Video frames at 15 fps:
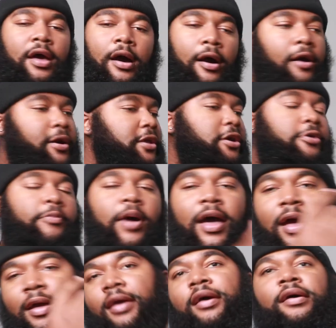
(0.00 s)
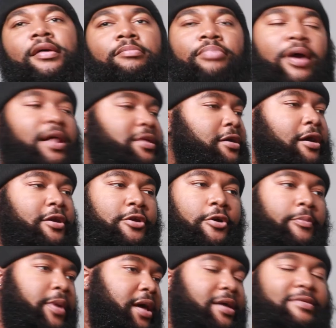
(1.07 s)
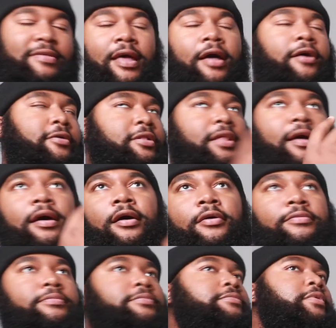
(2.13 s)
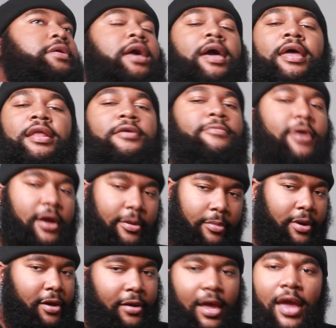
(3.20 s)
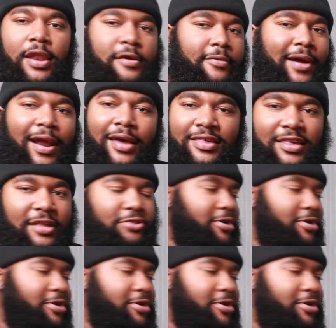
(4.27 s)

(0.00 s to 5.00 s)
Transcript: Audiomack, probably Audiomack, SoundCloud, anywhere, bro. Anywhere that shit